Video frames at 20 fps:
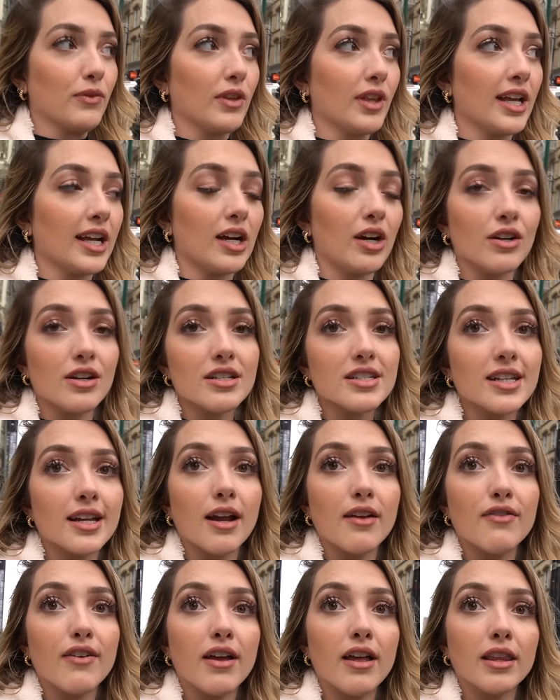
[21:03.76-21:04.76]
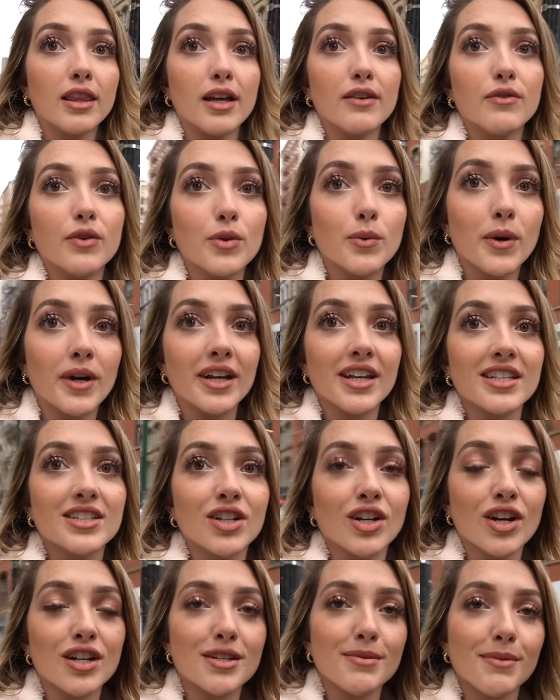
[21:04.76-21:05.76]
Like, honestly, I fell in love with one. It
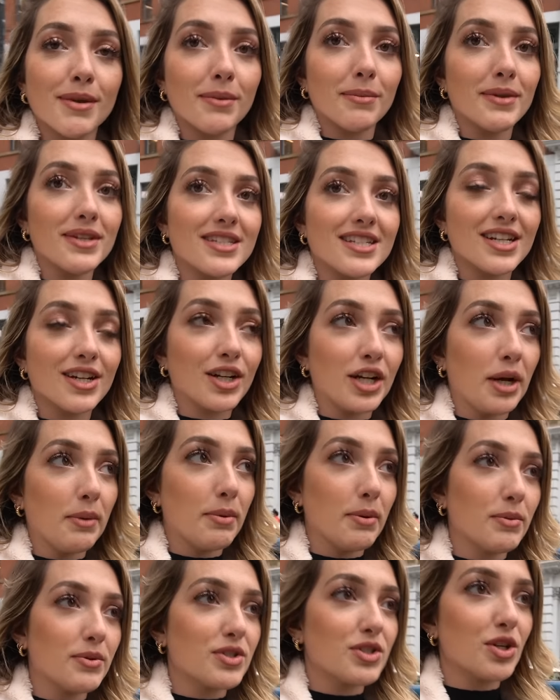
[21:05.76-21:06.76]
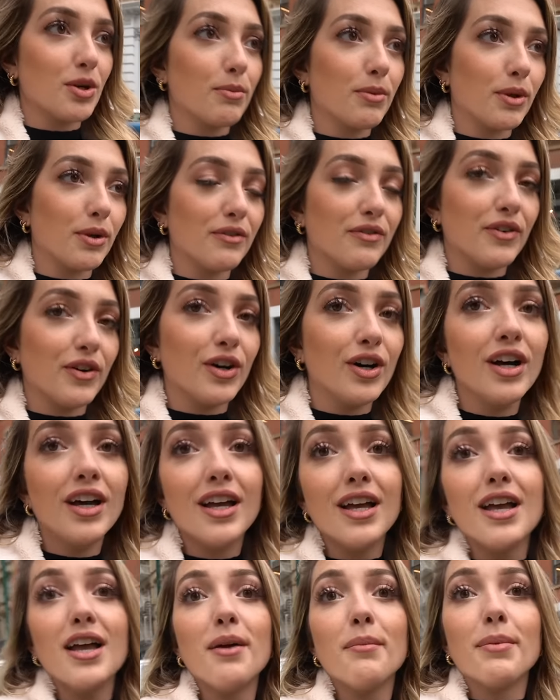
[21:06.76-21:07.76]
started to make me tear up. It was so beautiful.
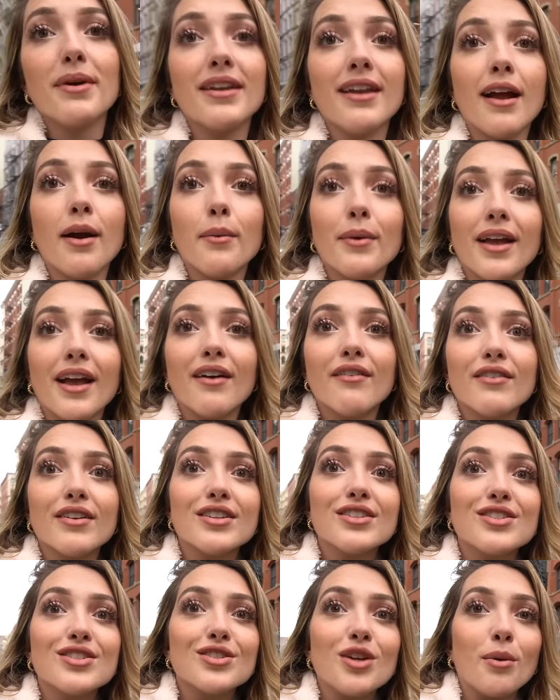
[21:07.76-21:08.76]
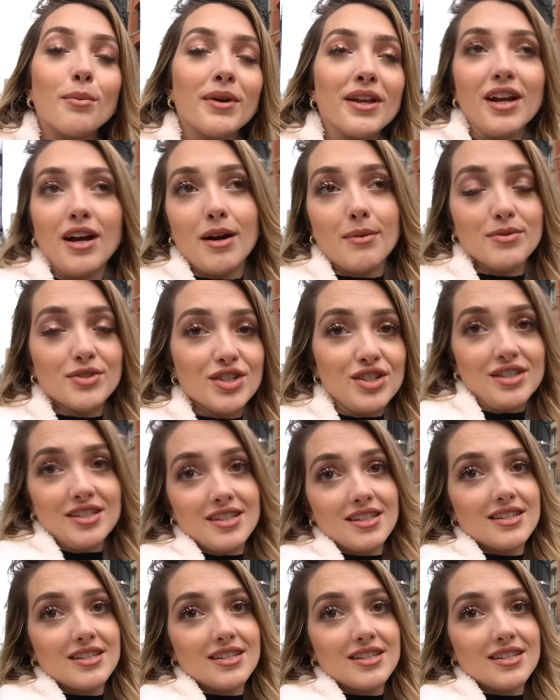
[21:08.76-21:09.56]
But now we have so many options.